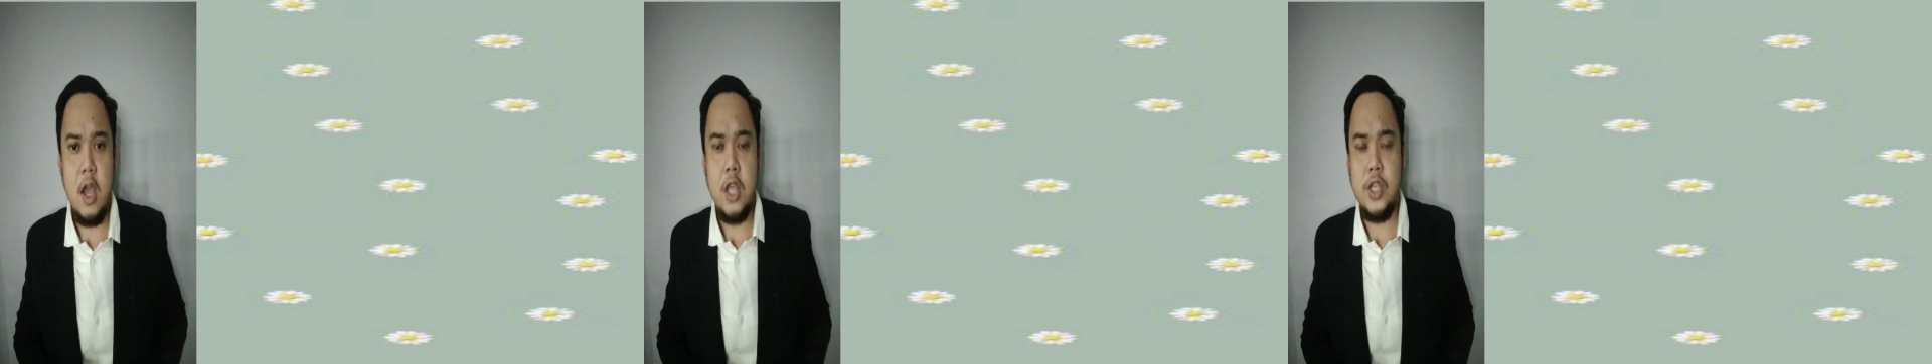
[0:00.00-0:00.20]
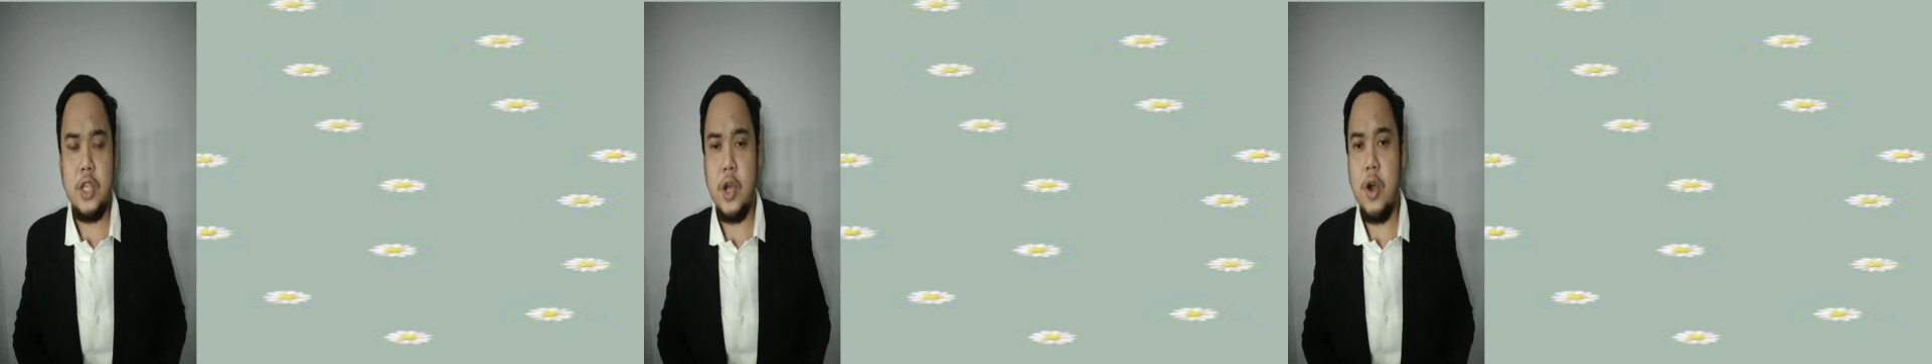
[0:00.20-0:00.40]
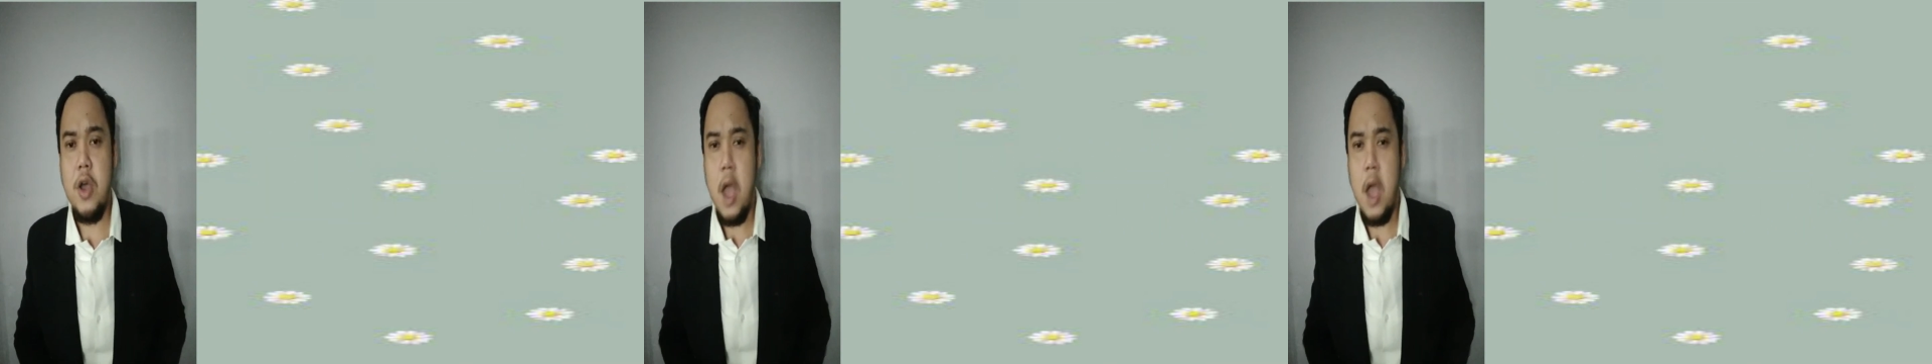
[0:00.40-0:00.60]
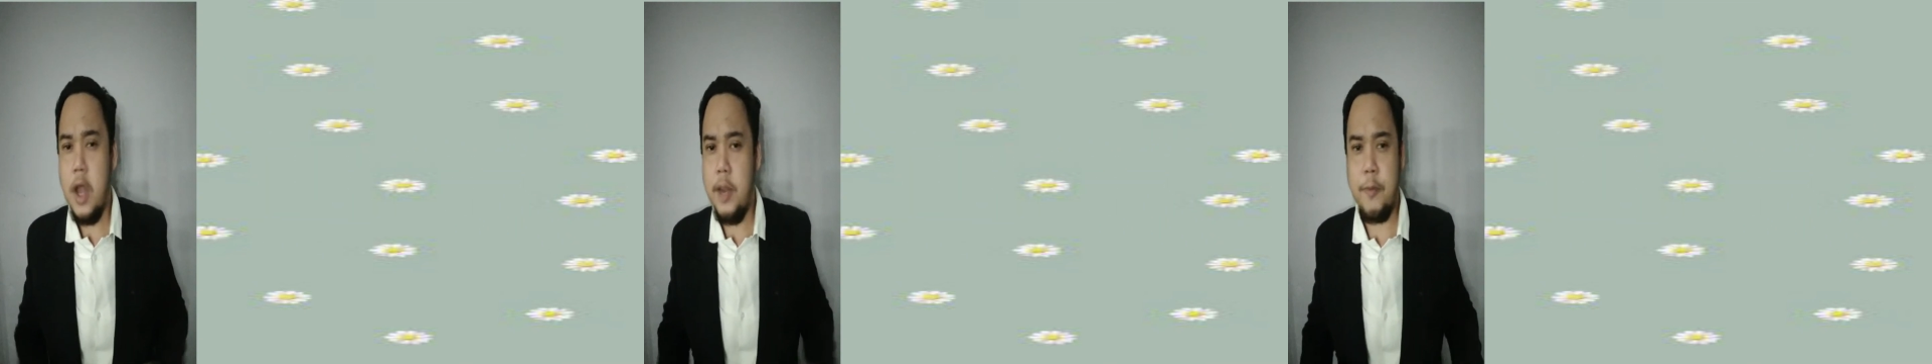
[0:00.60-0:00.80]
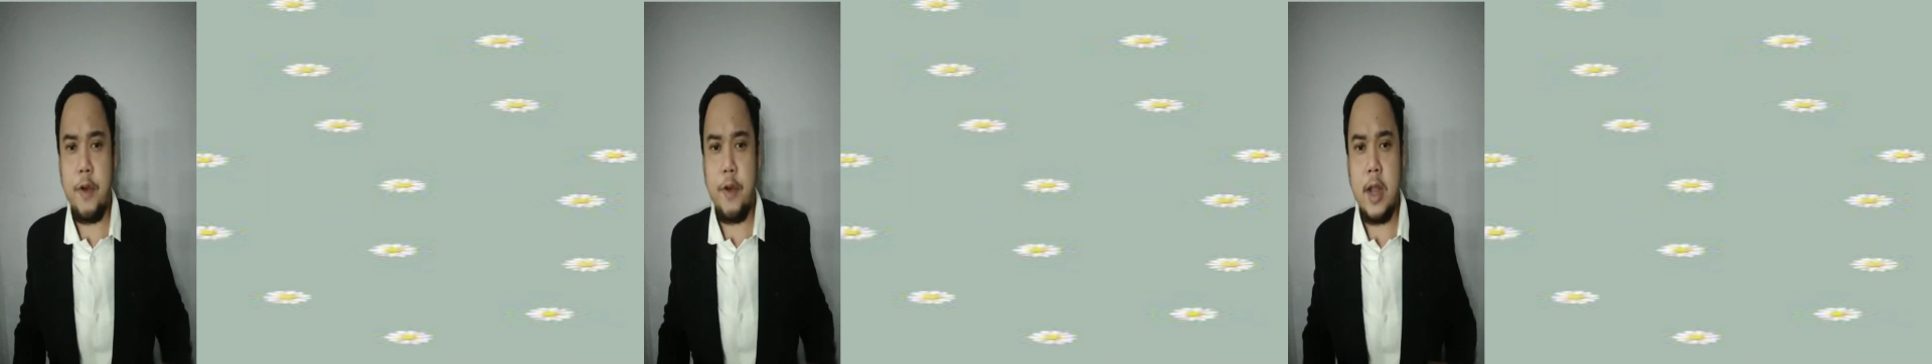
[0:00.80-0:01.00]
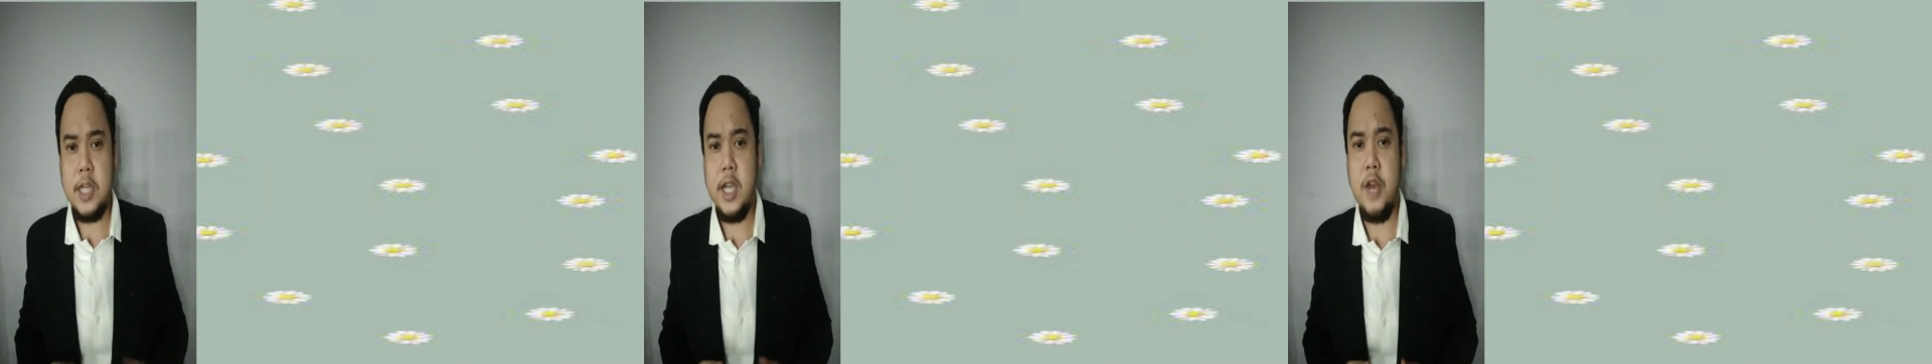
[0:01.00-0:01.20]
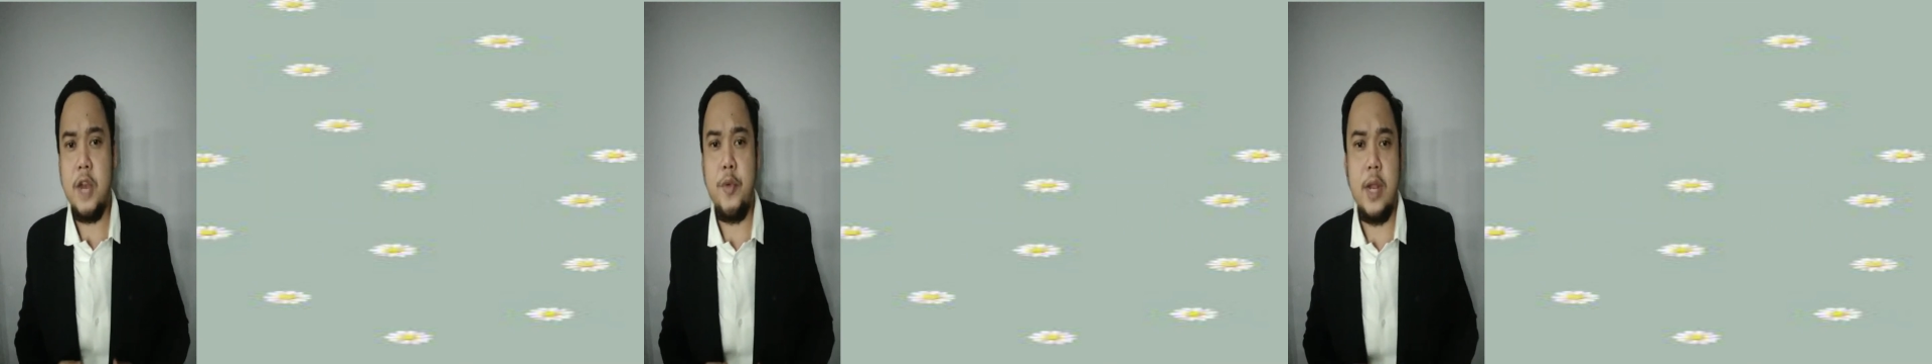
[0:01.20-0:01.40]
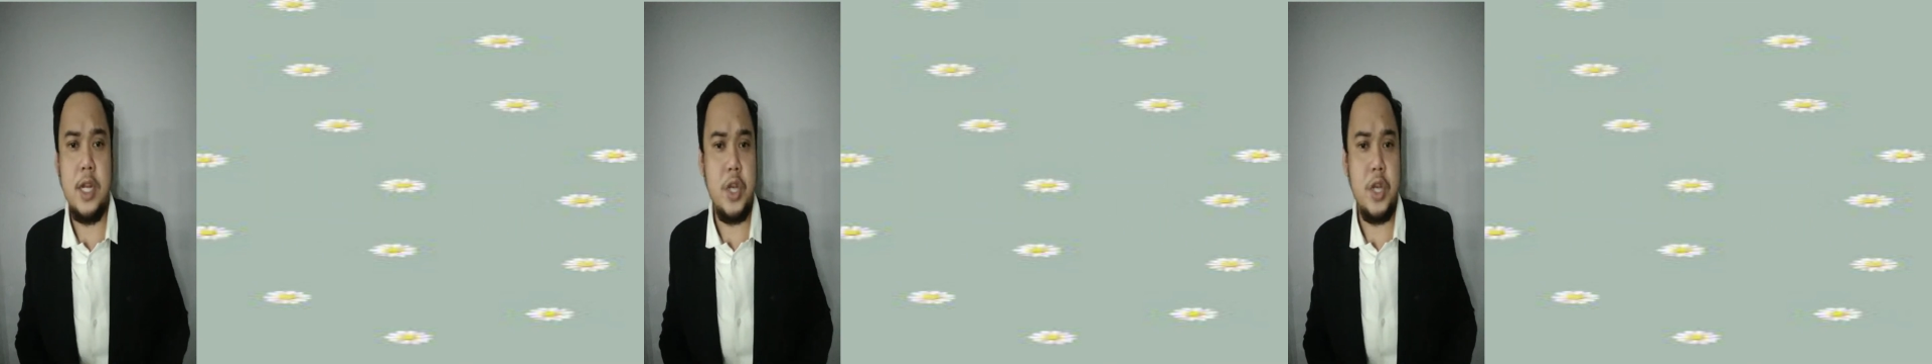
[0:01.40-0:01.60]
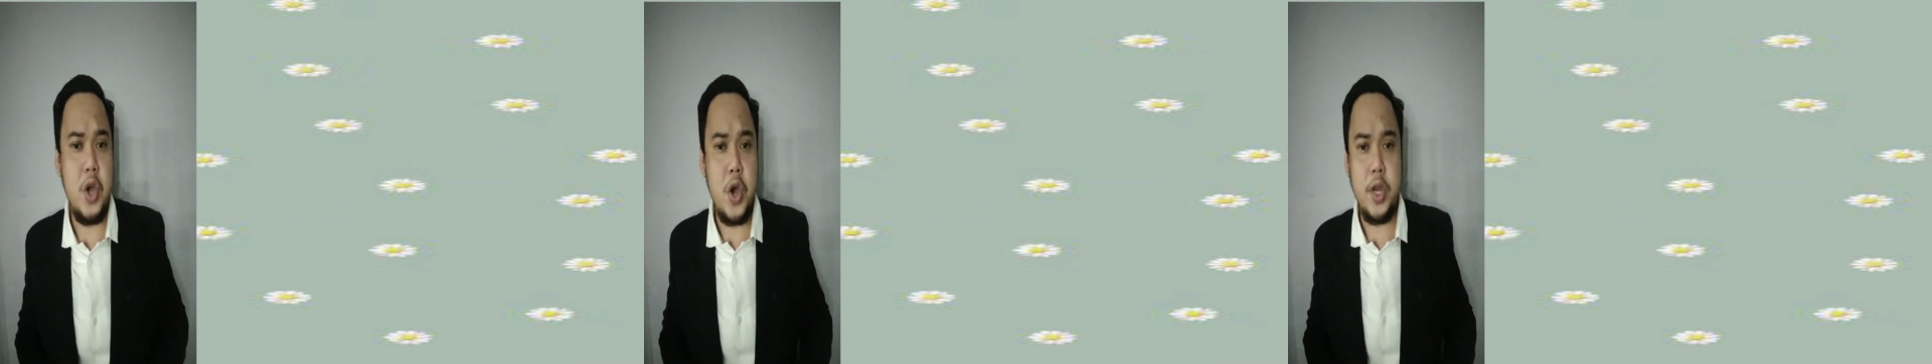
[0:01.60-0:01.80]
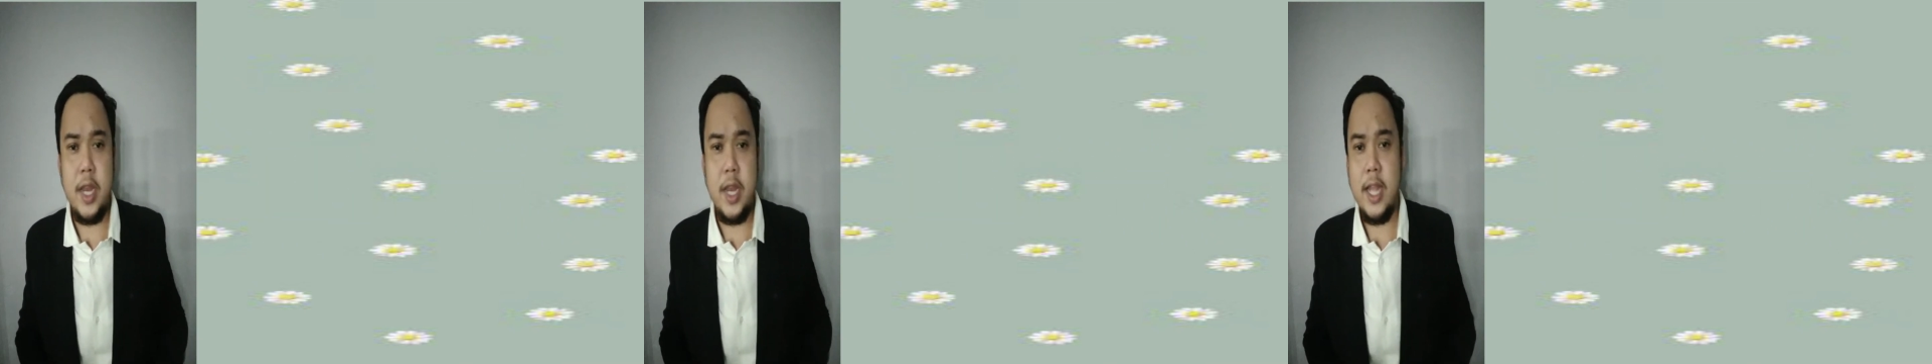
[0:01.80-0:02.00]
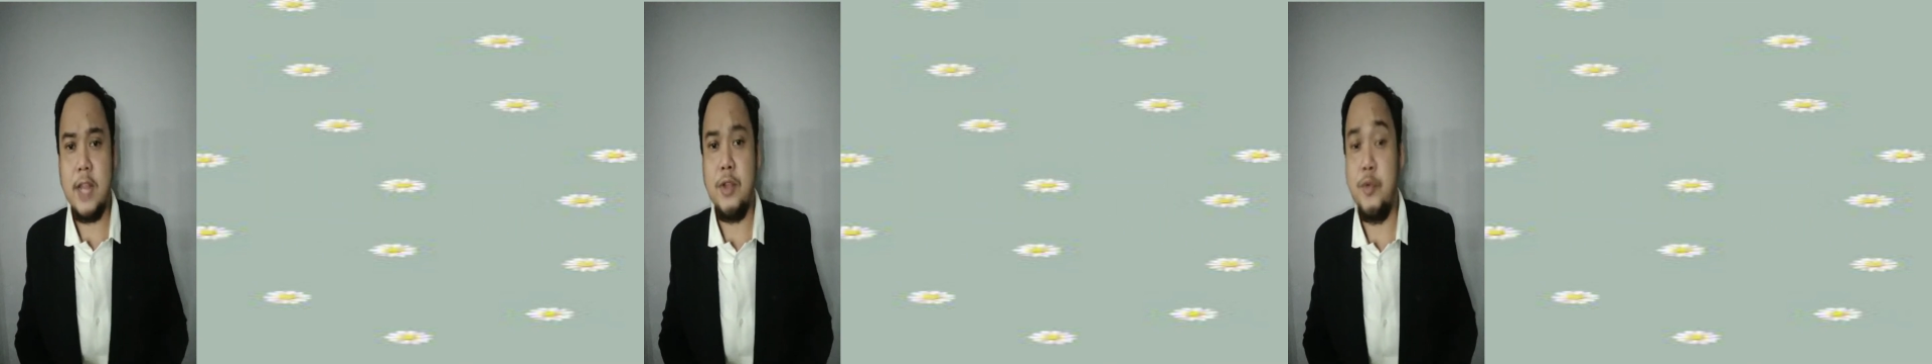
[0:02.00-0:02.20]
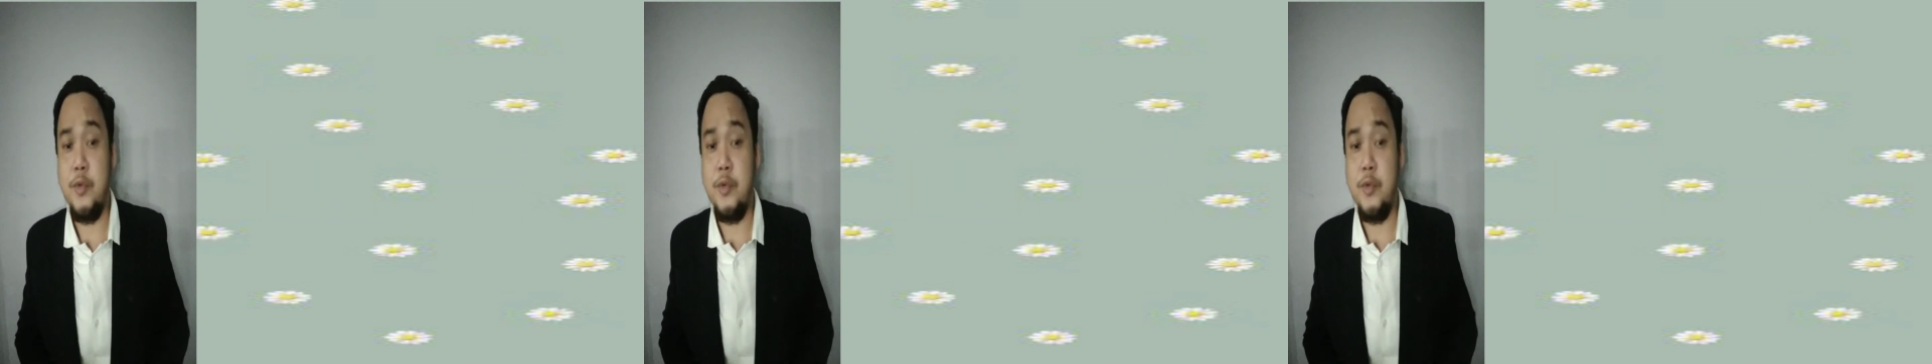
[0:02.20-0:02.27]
So the production will no need to